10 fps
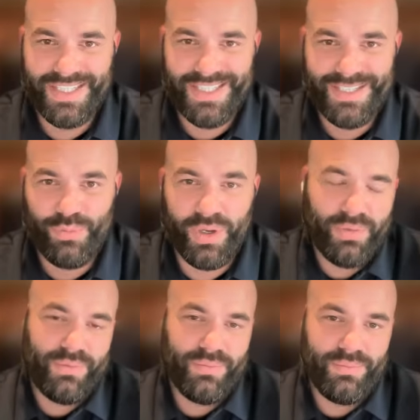Well,
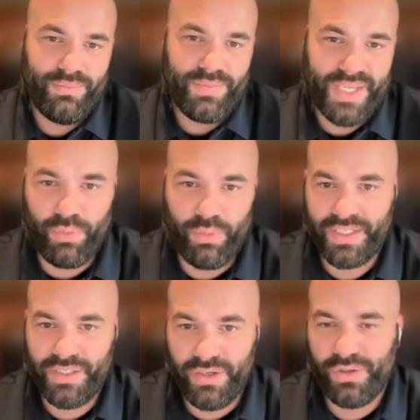they want to
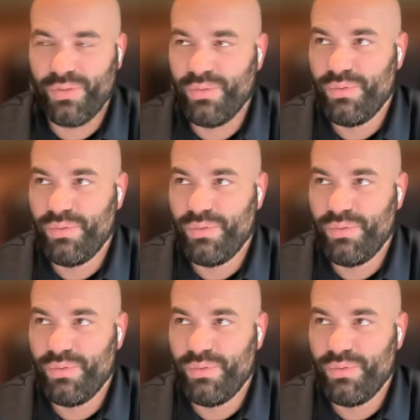know